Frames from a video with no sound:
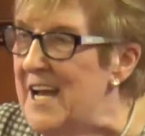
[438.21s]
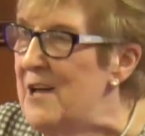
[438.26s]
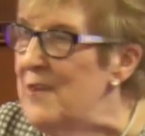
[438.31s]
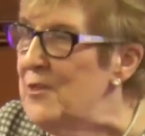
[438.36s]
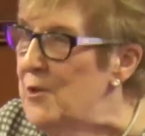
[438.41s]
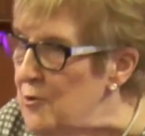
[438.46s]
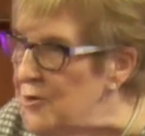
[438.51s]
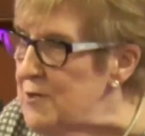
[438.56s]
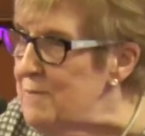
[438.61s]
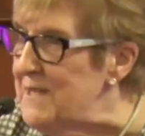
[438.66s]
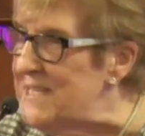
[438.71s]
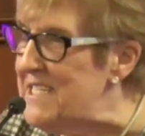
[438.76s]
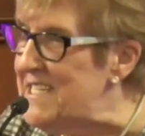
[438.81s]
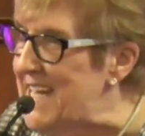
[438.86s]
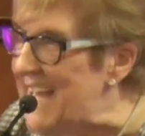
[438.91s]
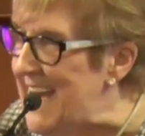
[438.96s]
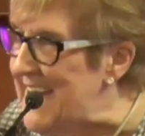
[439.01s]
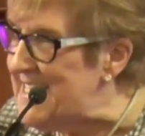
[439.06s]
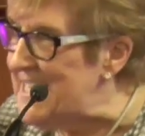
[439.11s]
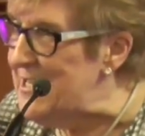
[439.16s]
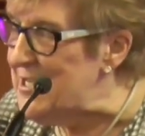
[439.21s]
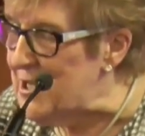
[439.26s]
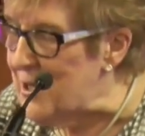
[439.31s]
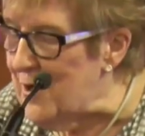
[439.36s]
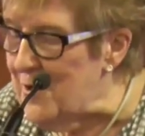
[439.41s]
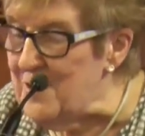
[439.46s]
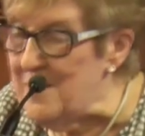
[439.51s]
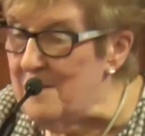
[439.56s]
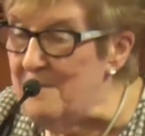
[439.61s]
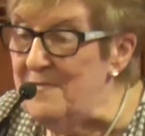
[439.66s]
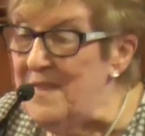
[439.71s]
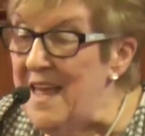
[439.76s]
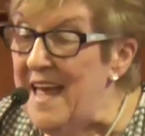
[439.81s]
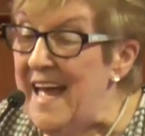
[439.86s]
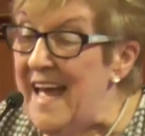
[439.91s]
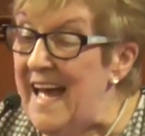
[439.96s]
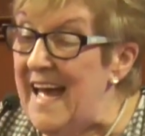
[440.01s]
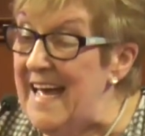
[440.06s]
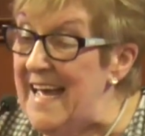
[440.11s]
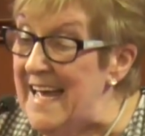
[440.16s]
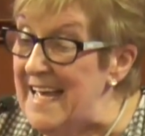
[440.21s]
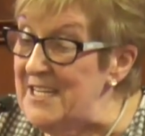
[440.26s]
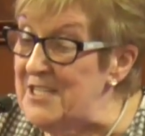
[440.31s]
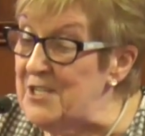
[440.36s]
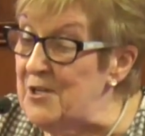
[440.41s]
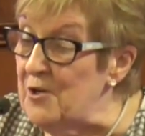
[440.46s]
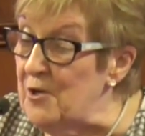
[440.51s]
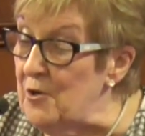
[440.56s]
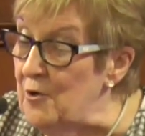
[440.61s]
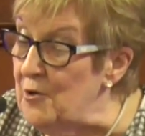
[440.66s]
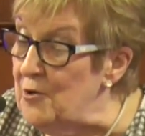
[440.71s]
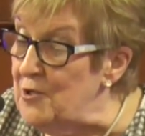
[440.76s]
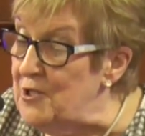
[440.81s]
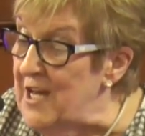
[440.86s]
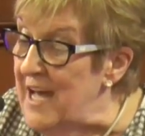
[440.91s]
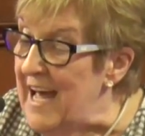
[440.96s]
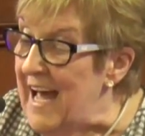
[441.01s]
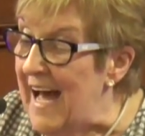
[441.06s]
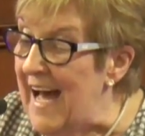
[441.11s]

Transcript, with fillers: those mistakes and turn them uh, into good.